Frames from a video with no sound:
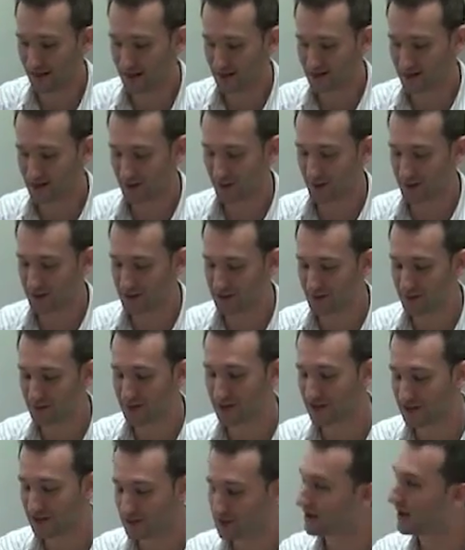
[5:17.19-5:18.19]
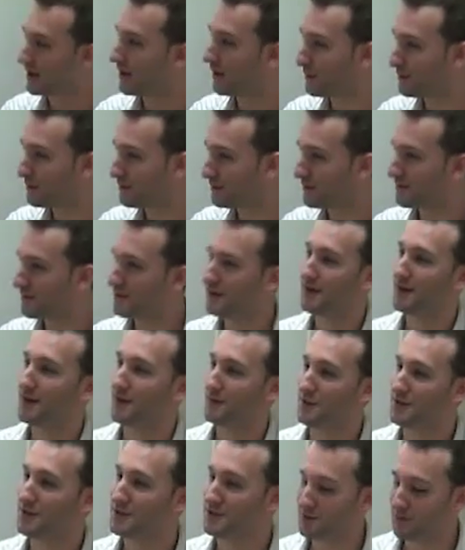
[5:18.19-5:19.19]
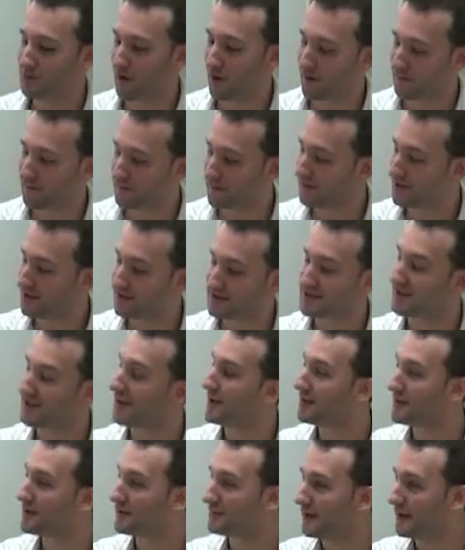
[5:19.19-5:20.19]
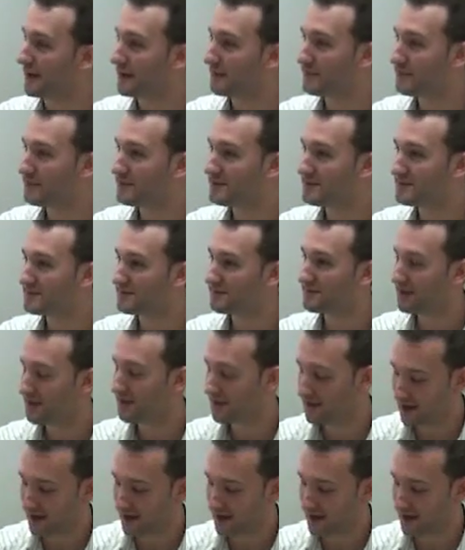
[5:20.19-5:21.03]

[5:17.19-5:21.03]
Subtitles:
So we do need your help. We do offer these to other families,